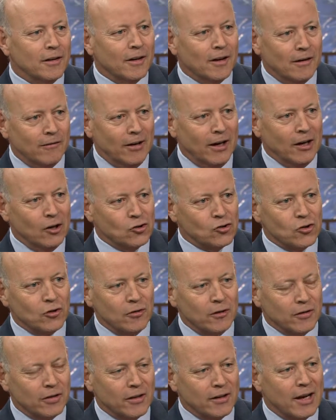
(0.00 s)
of
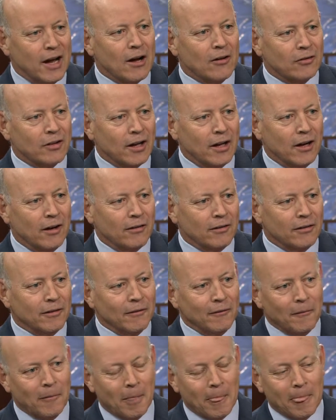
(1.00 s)
ASU at the downtown
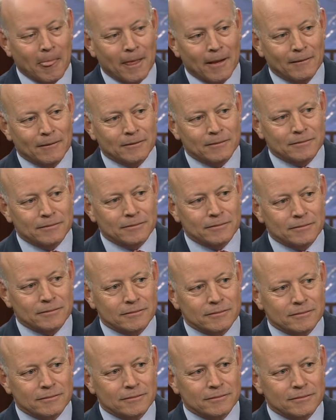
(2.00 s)
so again, we got
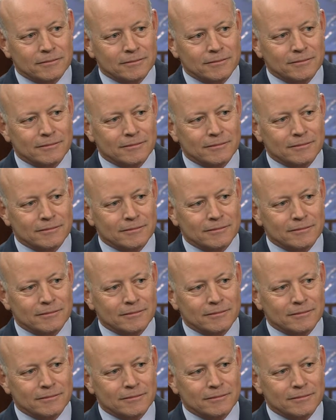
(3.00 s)
nursing,